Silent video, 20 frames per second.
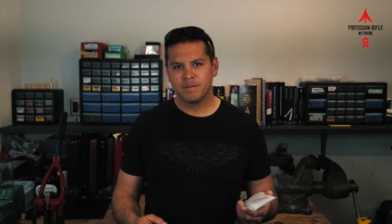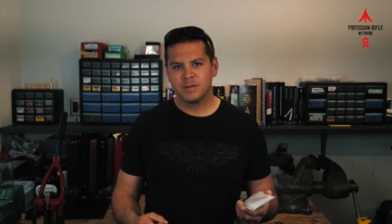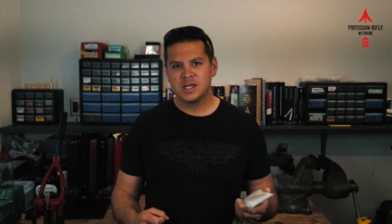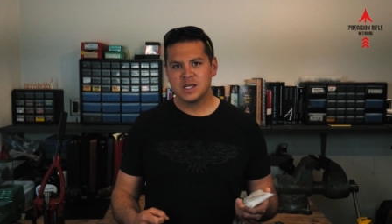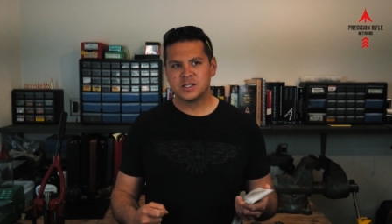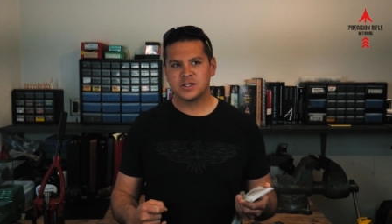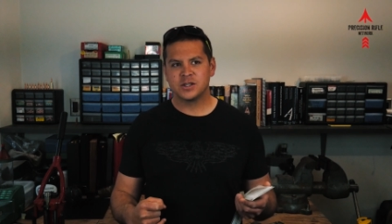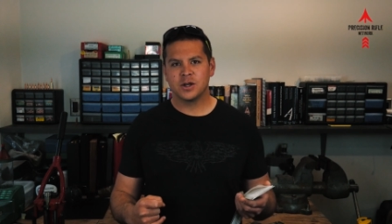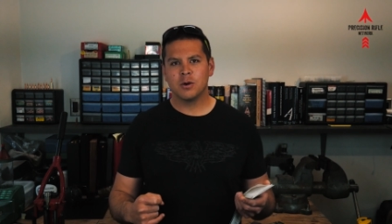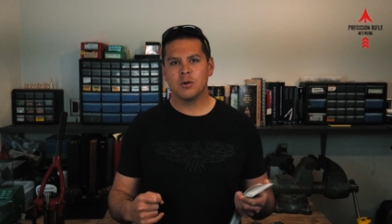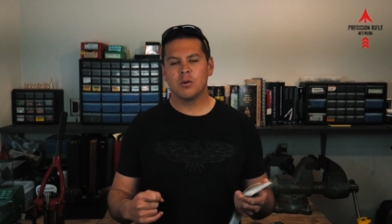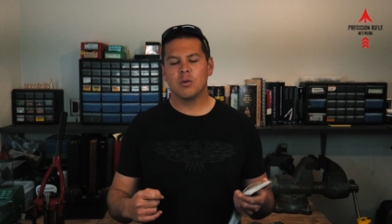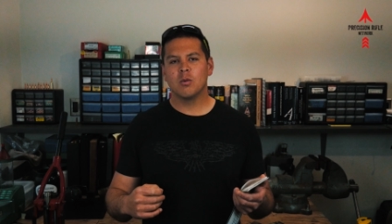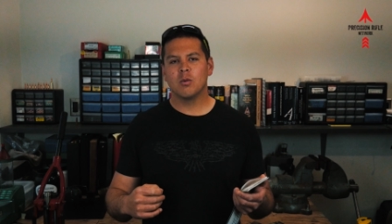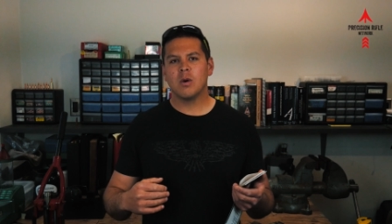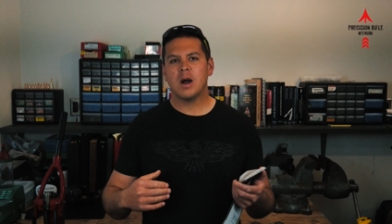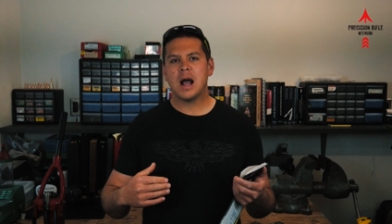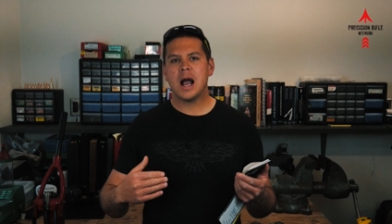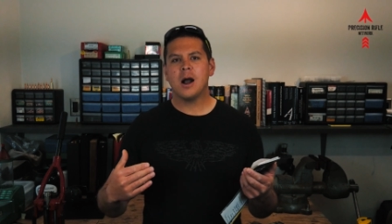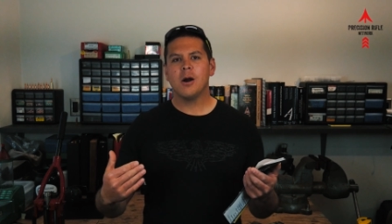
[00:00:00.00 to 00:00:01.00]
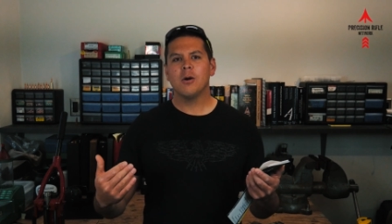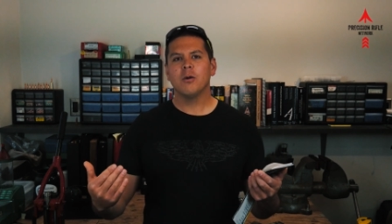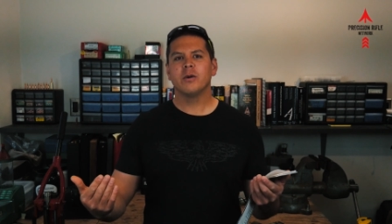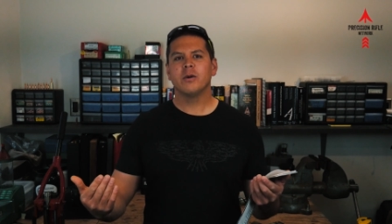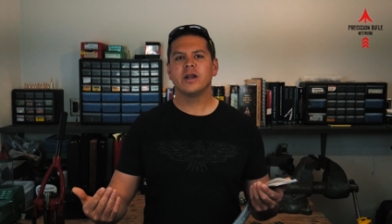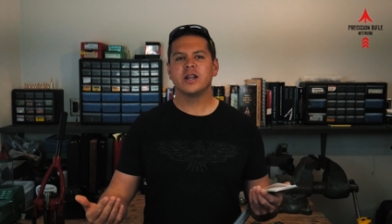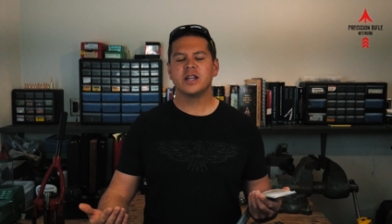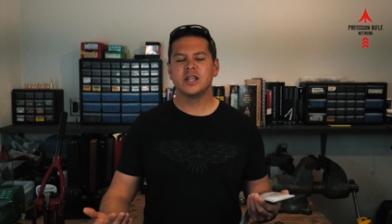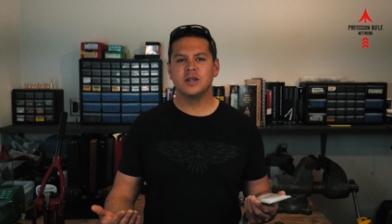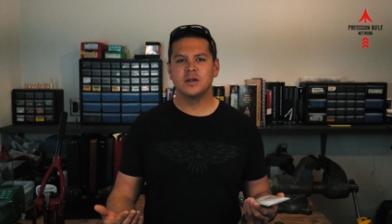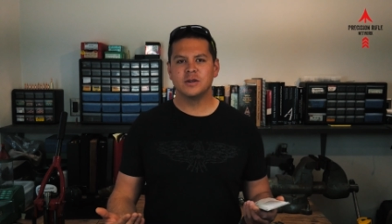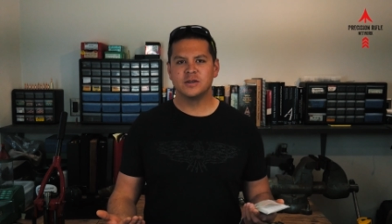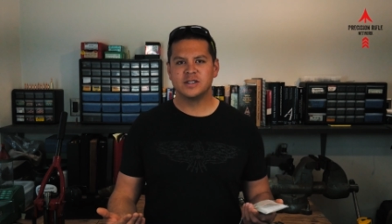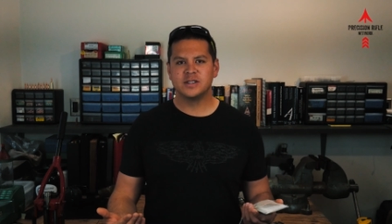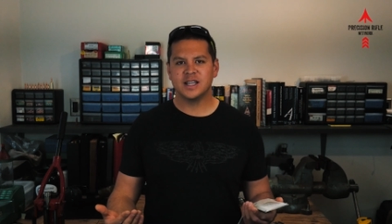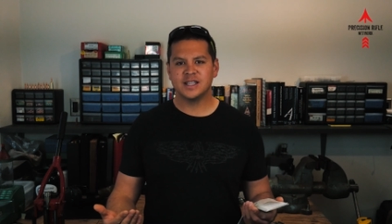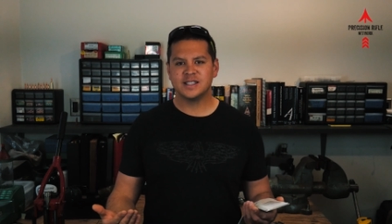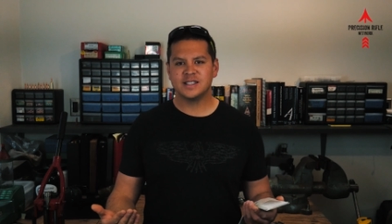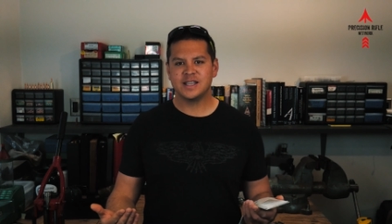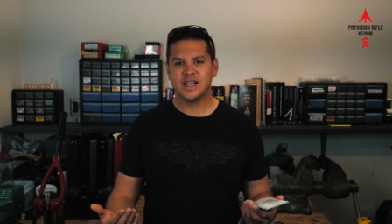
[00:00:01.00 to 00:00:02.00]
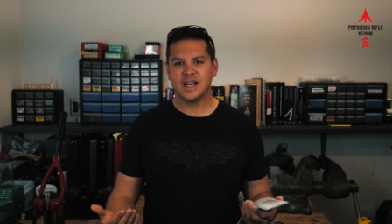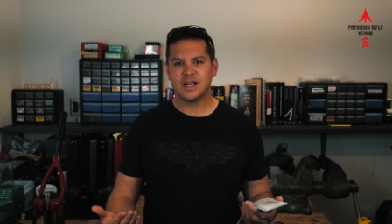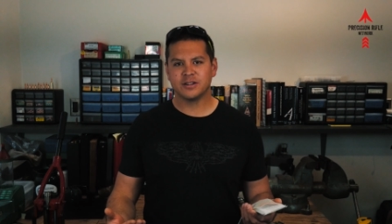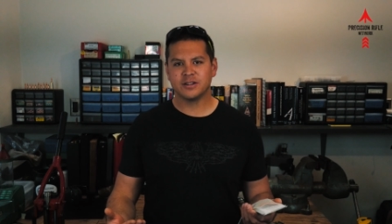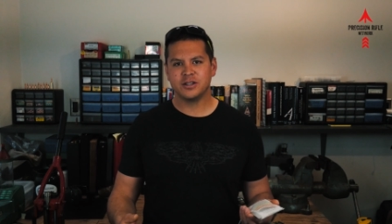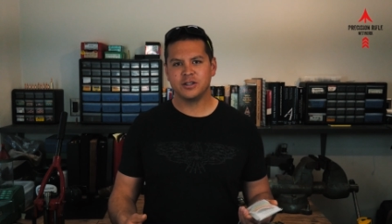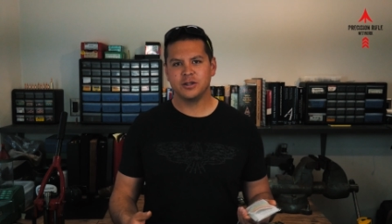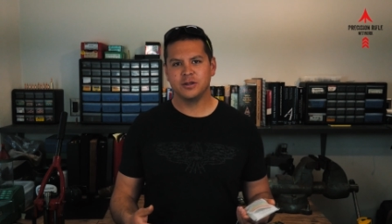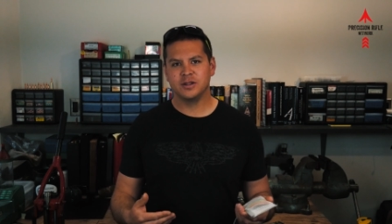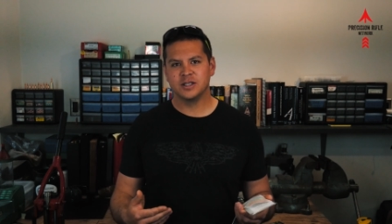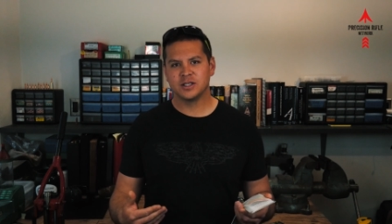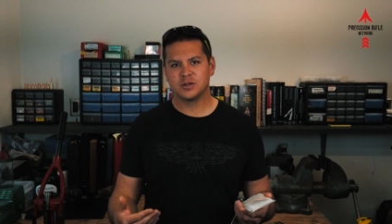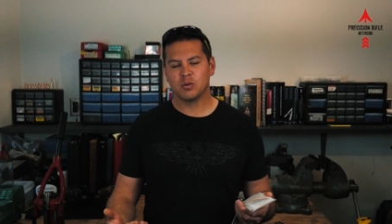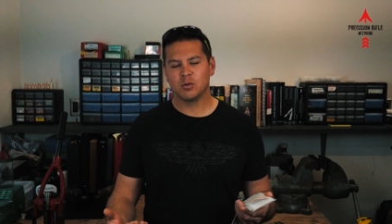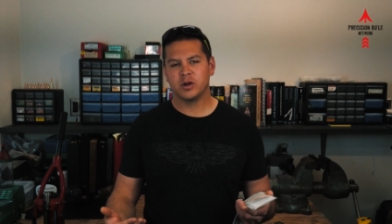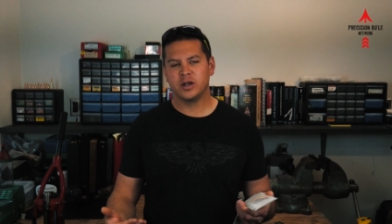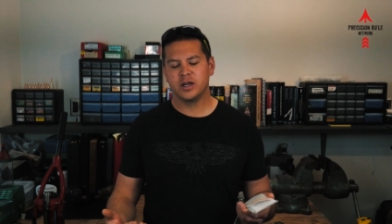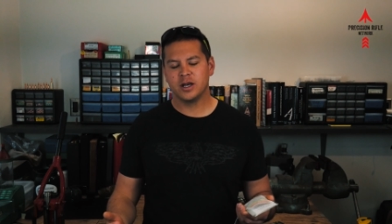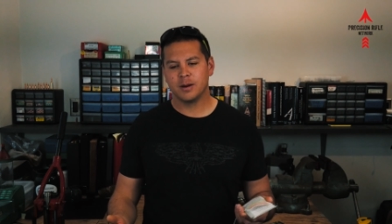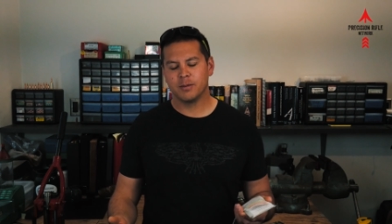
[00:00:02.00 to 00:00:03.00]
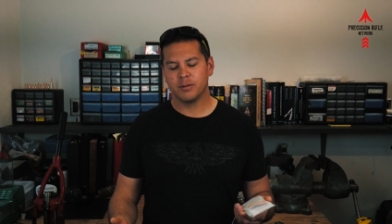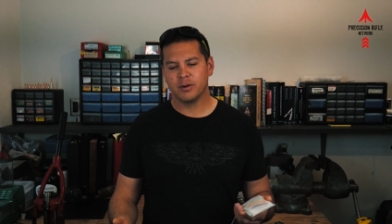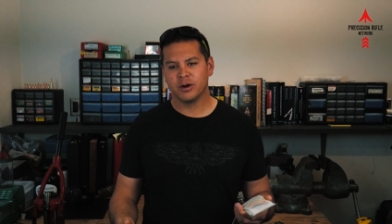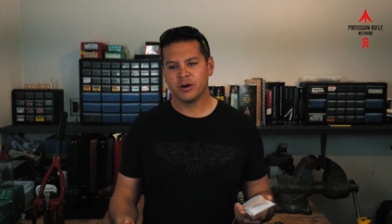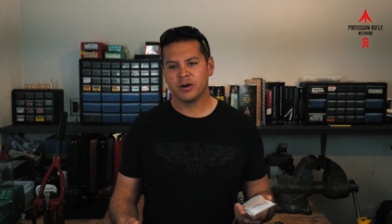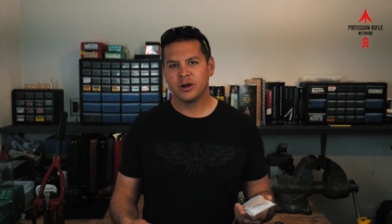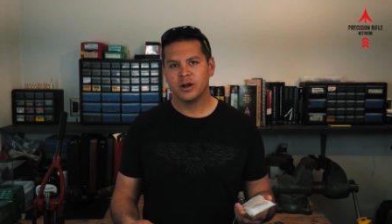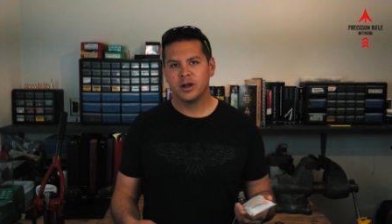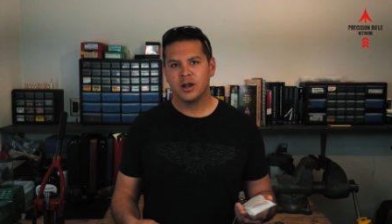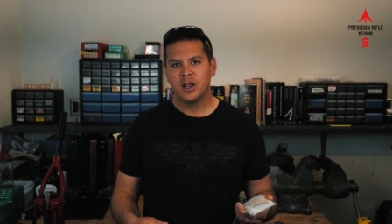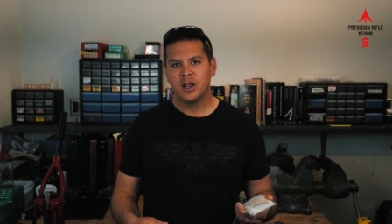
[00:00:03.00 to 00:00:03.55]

So how are we going to use density altitude, this one number?